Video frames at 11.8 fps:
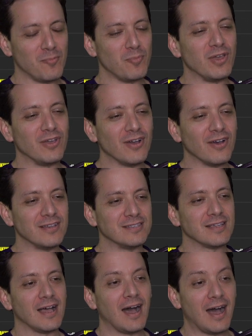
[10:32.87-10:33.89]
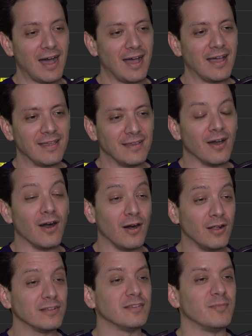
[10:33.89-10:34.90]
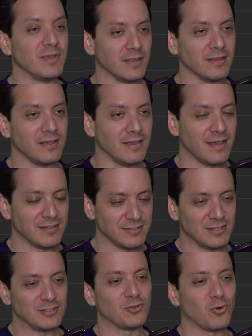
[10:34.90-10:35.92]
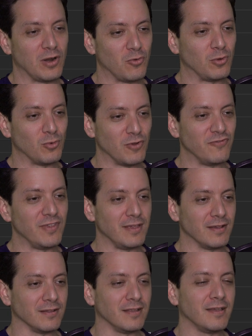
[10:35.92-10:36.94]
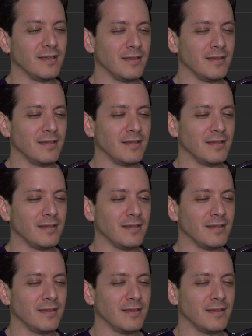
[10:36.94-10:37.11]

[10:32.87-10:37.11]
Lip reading: because I ultimately, as the story will reveal,